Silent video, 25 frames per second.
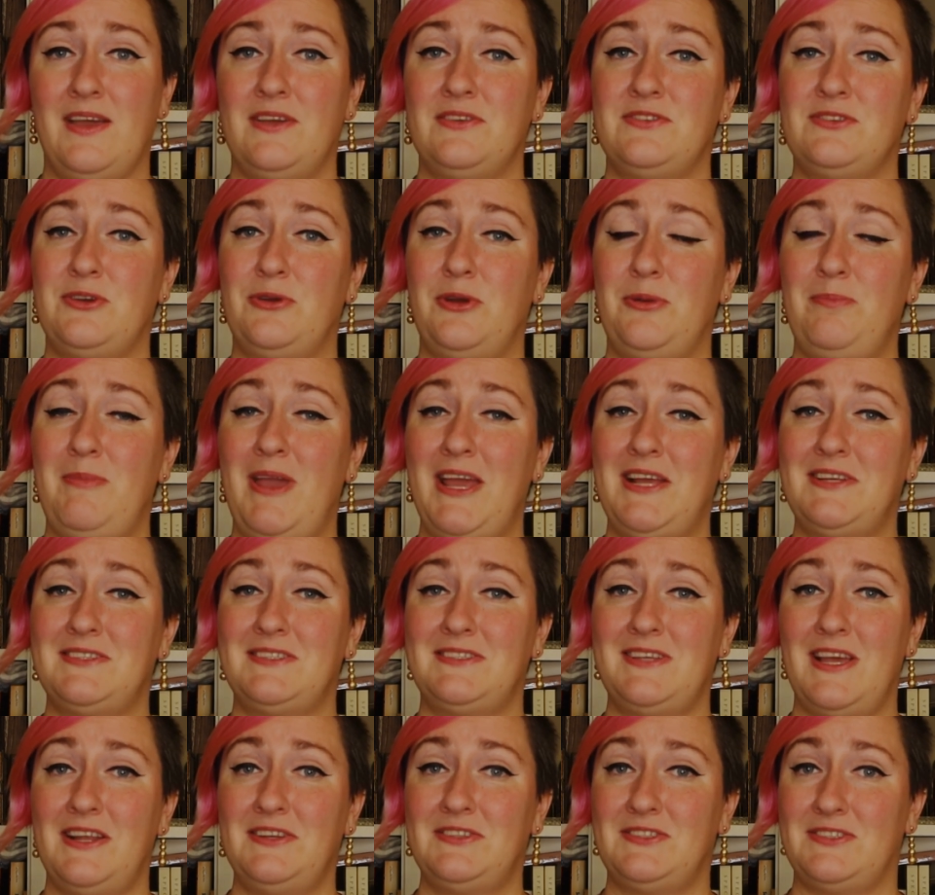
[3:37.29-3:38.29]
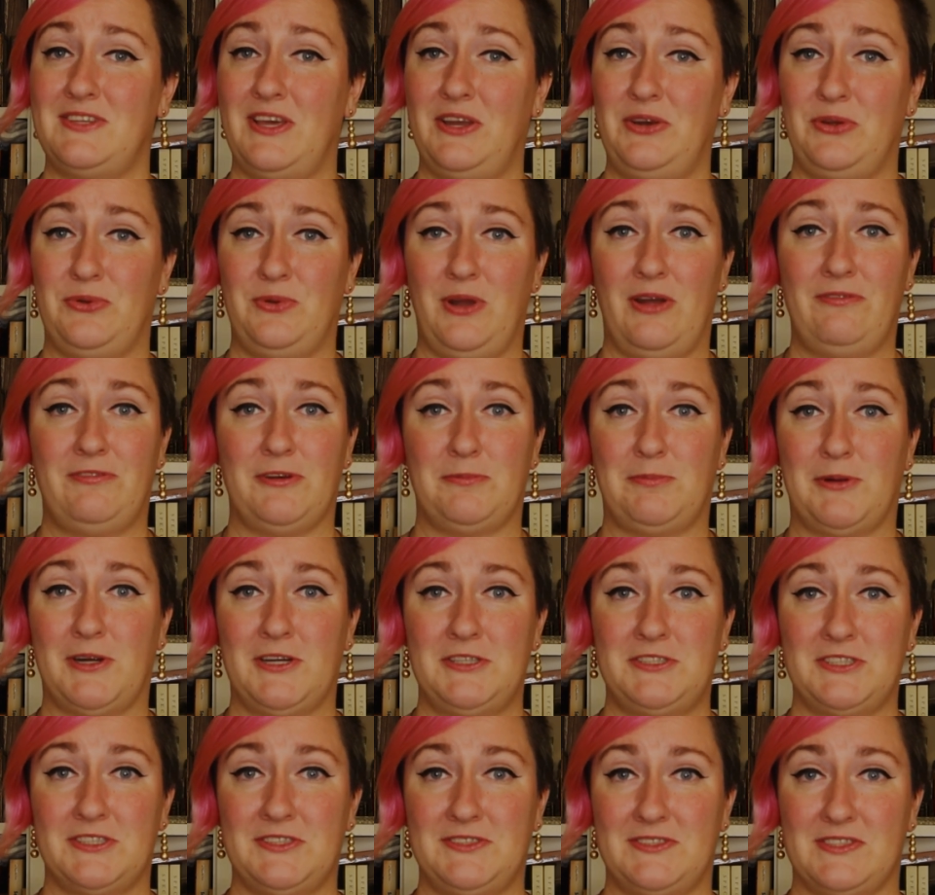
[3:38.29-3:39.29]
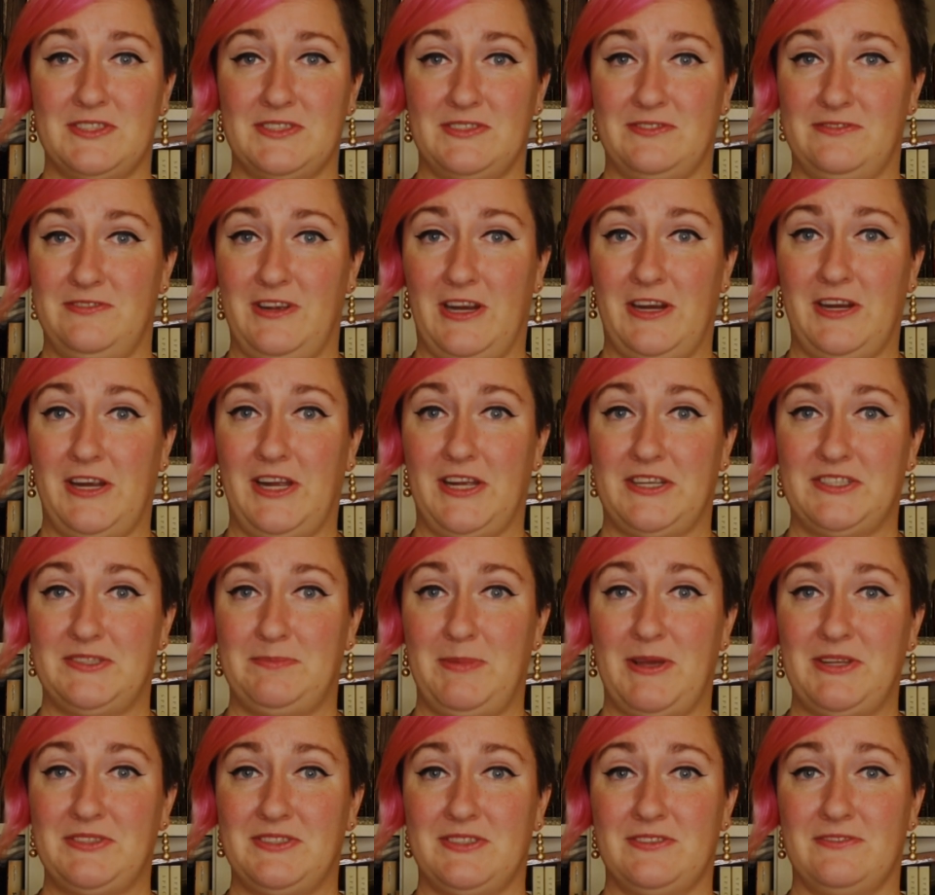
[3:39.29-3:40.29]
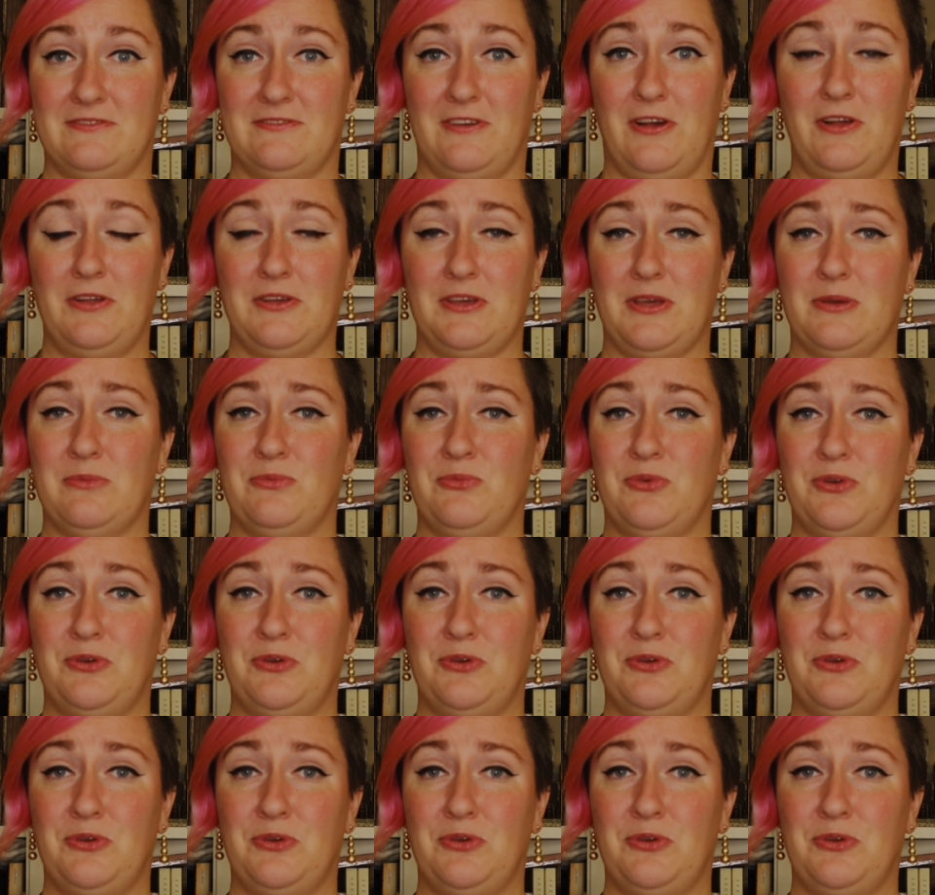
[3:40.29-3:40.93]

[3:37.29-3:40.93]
So it makes sense that whoever purchased this very expensive volume